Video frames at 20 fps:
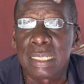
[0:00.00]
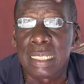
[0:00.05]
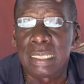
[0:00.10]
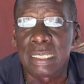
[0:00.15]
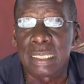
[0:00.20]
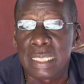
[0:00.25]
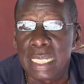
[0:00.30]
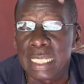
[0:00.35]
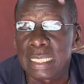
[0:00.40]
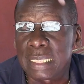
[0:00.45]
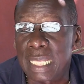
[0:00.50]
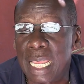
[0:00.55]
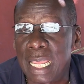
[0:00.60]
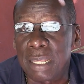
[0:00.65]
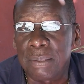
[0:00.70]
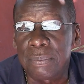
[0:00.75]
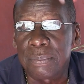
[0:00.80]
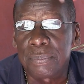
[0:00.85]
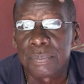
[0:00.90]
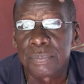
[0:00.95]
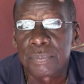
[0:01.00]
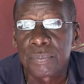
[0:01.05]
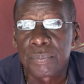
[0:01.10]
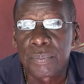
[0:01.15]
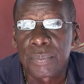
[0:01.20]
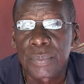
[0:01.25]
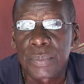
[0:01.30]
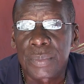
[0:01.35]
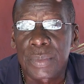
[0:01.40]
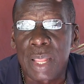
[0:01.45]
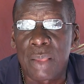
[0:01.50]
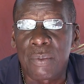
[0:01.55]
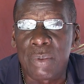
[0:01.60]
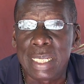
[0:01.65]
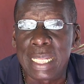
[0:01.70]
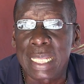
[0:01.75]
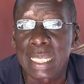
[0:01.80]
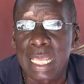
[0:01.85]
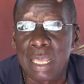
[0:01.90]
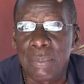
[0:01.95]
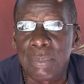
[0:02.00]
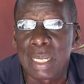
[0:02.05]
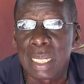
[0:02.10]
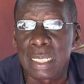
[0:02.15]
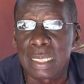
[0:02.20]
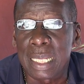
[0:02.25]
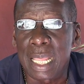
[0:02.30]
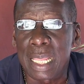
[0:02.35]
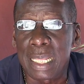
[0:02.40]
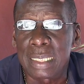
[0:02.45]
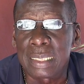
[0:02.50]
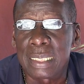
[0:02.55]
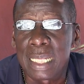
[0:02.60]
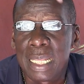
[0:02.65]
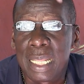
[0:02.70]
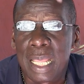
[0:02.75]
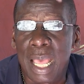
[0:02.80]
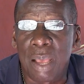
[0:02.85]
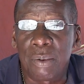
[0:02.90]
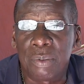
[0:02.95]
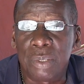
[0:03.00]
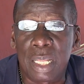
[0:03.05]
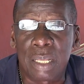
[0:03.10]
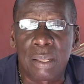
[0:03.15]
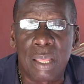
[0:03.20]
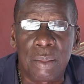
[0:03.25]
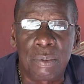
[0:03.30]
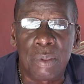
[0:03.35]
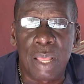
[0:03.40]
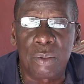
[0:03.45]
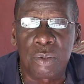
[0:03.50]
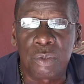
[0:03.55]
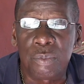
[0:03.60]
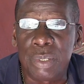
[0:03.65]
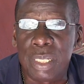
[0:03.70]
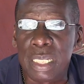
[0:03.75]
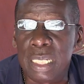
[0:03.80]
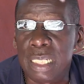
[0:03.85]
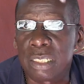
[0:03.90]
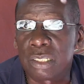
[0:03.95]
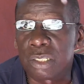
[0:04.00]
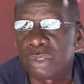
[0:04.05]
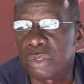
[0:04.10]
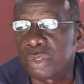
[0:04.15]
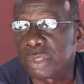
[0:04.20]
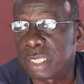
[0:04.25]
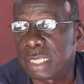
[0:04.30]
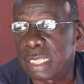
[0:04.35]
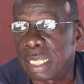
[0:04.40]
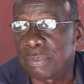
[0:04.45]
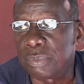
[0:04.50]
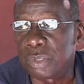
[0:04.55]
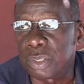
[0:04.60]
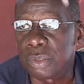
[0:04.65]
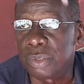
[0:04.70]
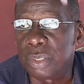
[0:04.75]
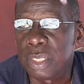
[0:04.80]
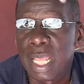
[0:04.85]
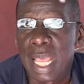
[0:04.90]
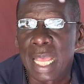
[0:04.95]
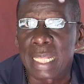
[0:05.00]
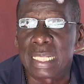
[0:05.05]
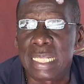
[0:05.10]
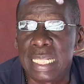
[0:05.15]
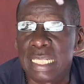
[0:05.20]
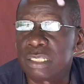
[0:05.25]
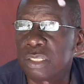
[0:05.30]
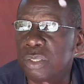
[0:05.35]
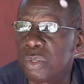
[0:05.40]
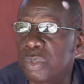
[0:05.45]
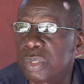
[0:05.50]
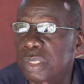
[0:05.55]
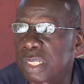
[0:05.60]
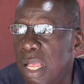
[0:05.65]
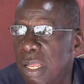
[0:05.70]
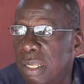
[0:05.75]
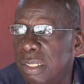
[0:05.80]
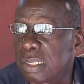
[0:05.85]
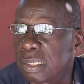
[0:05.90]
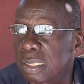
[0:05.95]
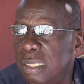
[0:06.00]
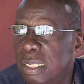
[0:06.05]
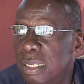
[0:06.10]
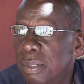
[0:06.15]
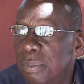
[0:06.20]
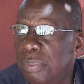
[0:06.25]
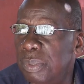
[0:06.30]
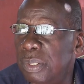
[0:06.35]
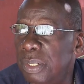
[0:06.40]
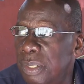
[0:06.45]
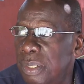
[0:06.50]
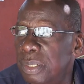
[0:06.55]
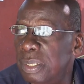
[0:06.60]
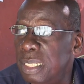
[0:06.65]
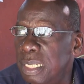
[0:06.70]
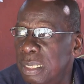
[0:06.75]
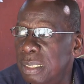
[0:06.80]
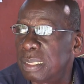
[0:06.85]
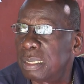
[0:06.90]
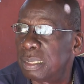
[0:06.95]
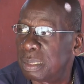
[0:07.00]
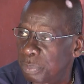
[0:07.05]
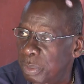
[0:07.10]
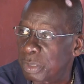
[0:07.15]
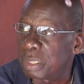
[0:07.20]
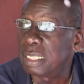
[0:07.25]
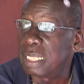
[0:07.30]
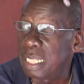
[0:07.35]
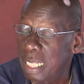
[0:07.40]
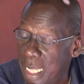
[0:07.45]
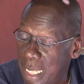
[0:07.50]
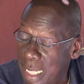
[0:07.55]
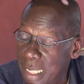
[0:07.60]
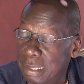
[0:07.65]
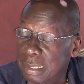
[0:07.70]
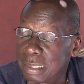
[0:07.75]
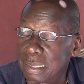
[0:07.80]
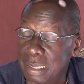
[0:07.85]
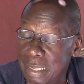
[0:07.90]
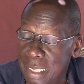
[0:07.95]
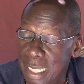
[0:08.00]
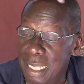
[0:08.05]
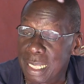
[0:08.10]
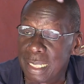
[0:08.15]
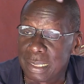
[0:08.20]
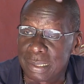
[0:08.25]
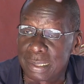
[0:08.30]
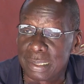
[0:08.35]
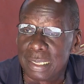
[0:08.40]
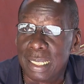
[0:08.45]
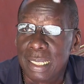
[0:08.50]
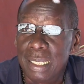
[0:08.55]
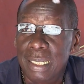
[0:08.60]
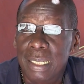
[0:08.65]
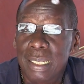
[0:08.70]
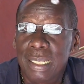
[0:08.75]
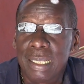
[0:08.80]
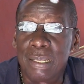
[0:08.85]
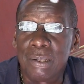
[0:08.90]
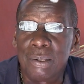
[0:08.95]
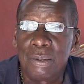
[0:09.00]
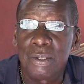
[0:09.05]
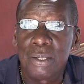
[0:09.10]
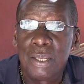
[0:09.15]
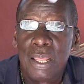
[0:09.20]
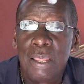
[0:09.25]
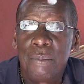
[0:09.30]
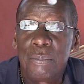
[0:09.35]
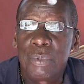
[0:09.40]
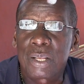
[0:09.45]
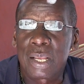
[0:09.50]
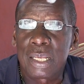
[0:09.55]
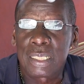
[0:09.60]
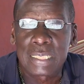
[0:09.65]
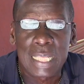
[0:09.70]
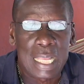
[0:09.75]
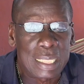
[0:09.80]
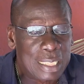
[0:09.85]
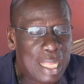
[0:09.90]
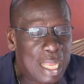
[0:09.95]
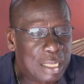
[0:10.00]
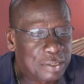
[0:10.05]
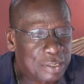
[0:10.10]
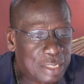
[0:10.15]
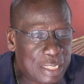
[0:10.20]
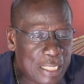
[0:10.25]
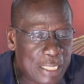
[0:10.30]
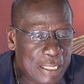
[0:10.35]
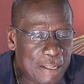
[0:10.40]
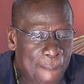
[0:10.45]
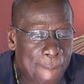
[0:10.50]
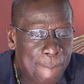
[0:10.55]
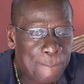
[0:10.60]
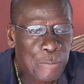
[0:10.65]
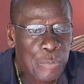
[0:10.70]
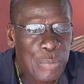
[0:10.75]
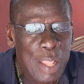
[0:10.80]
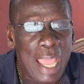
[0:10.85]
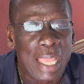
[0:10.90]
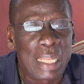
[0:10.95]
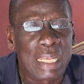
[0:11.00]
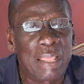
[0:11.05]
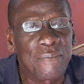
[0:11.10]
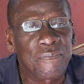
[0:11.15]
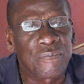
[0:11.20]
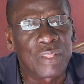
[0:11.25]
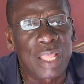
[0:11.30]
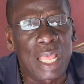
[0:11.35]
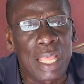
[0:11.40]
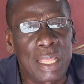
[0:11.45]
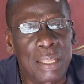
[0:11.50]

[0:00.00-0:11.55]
in the daytime. And when they came in at night, I would be introducing them to at least 2 songs per yes. Wow. Because actually I left